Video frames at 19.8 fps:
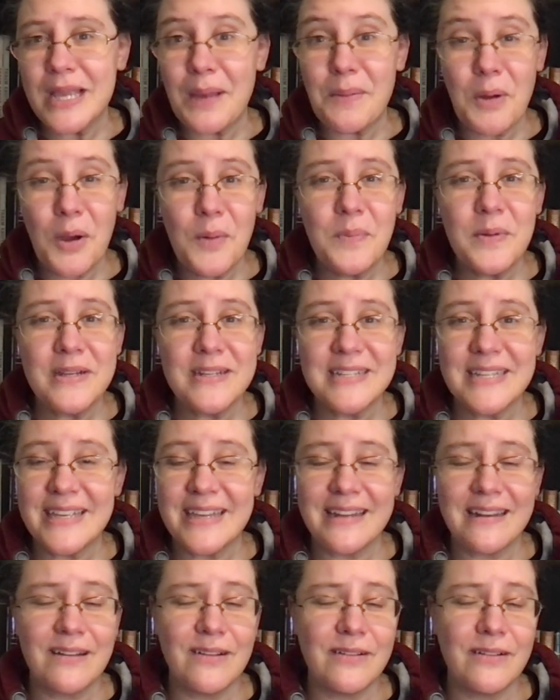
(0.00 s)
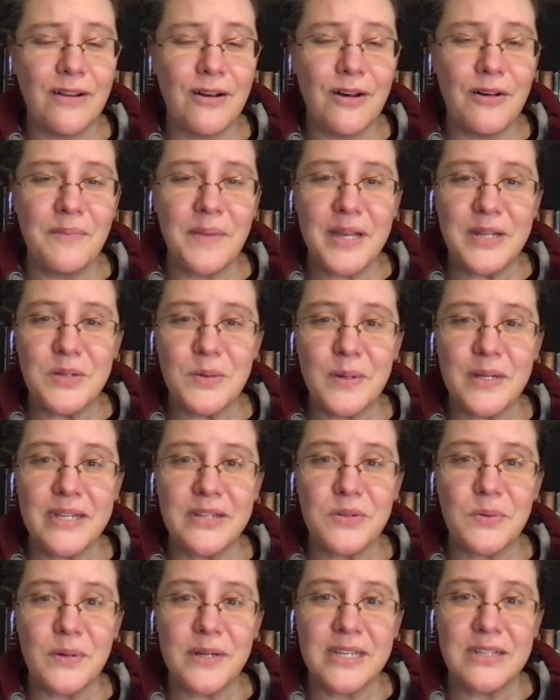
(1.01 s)
I'm hoping to get all my
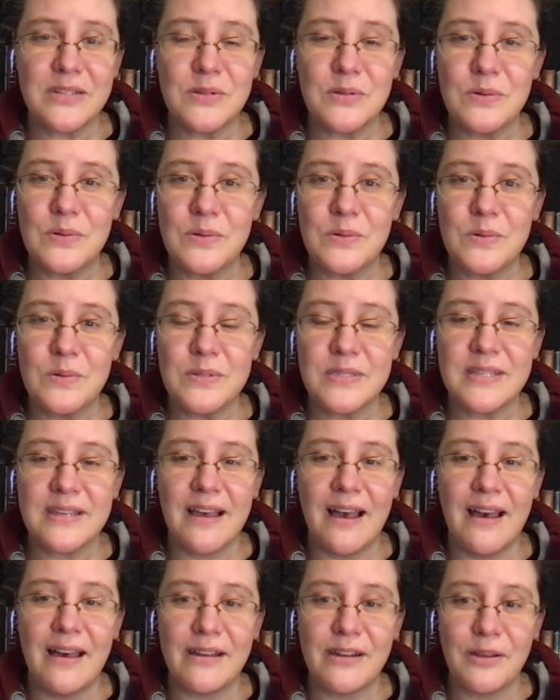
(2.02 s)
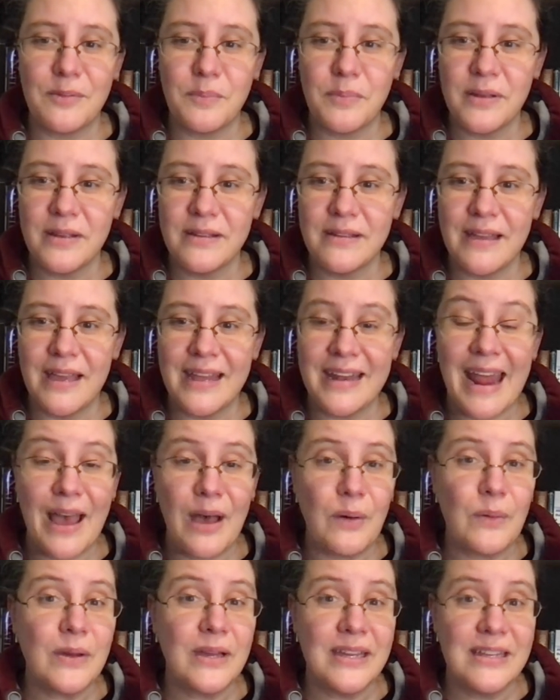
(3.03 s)
2022s caught up and
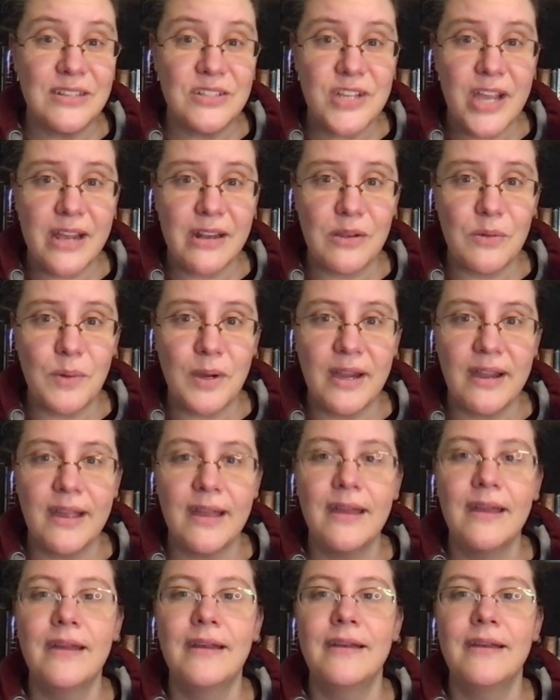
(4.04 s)
out in January